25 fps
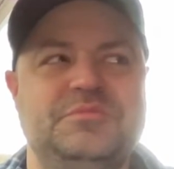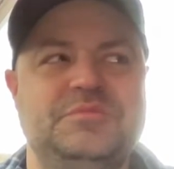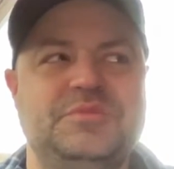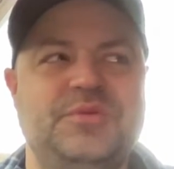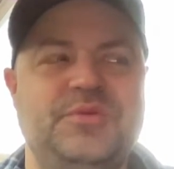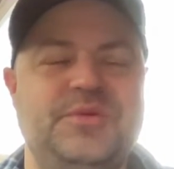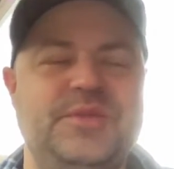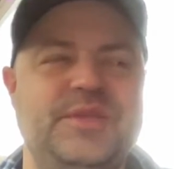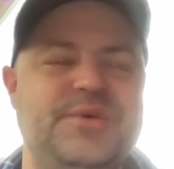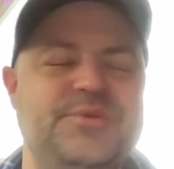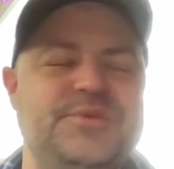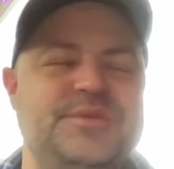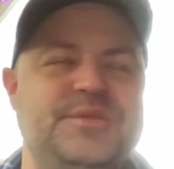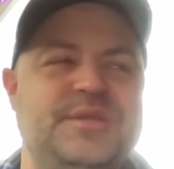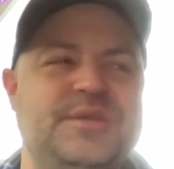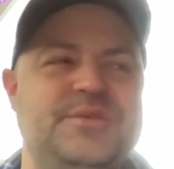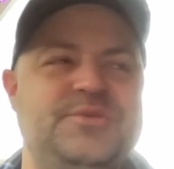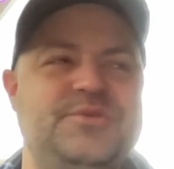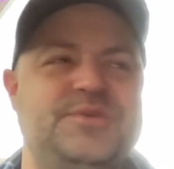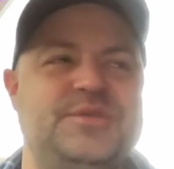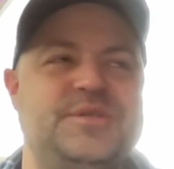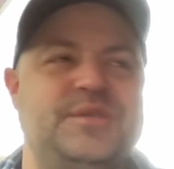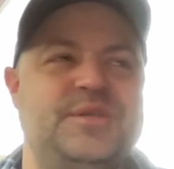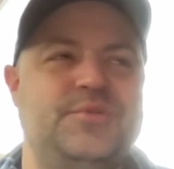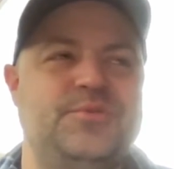Well, that was an
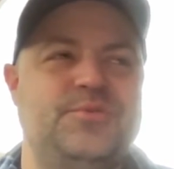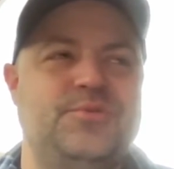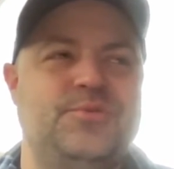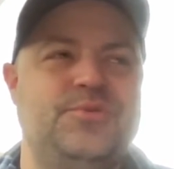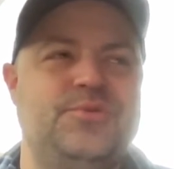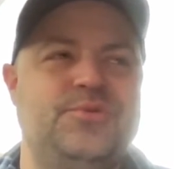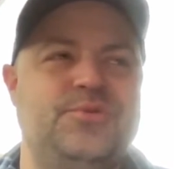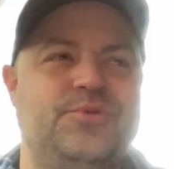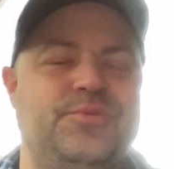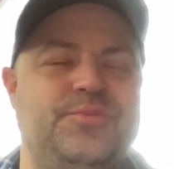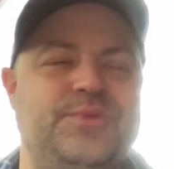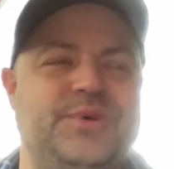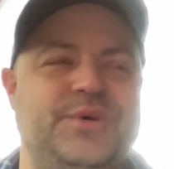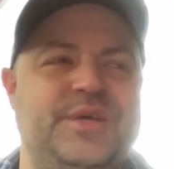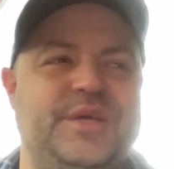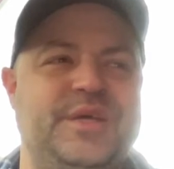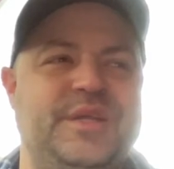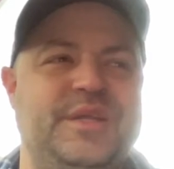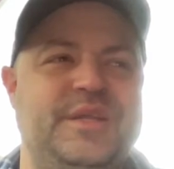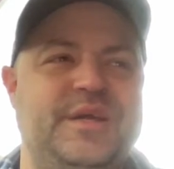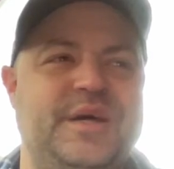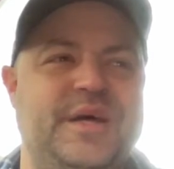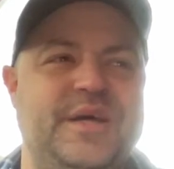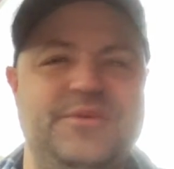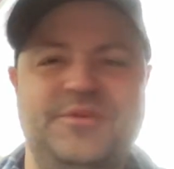interesting rule,
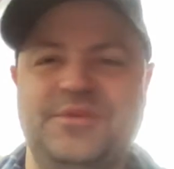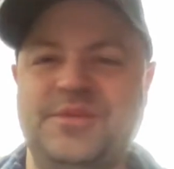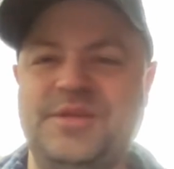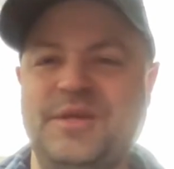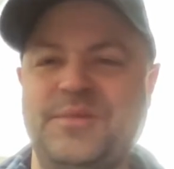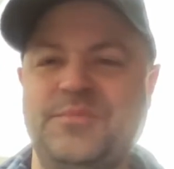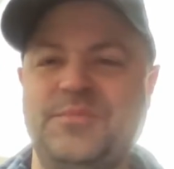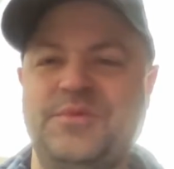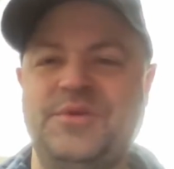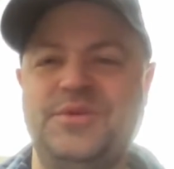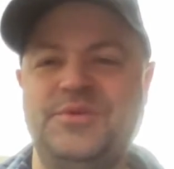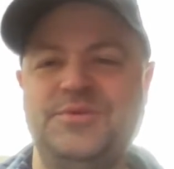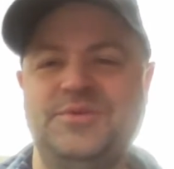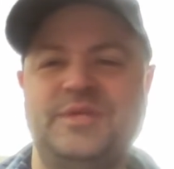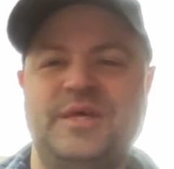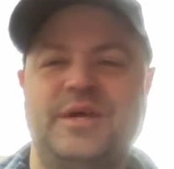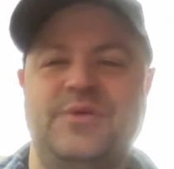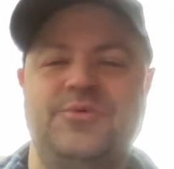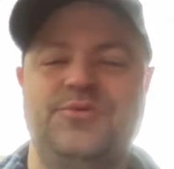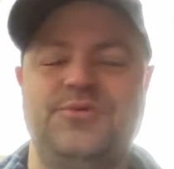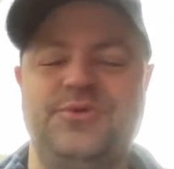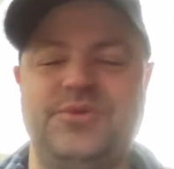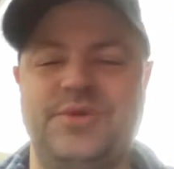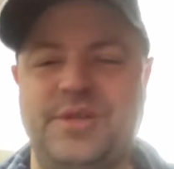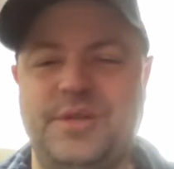but I don't think I'm going to use that
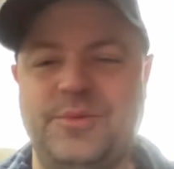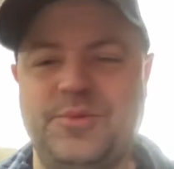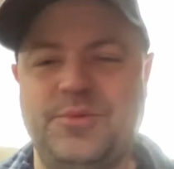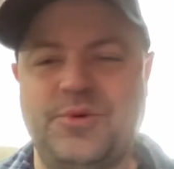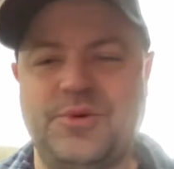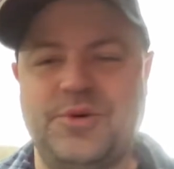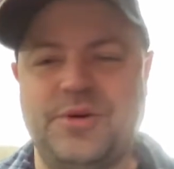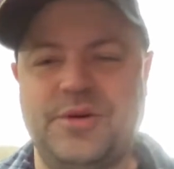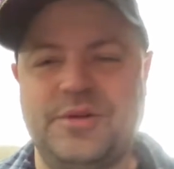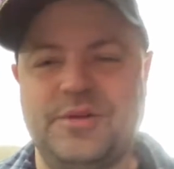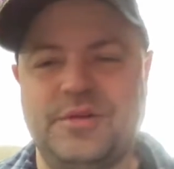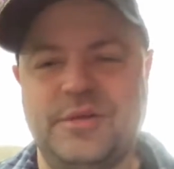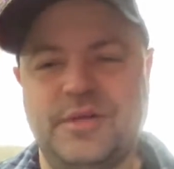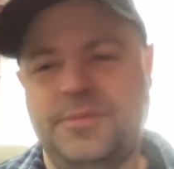rule anymore.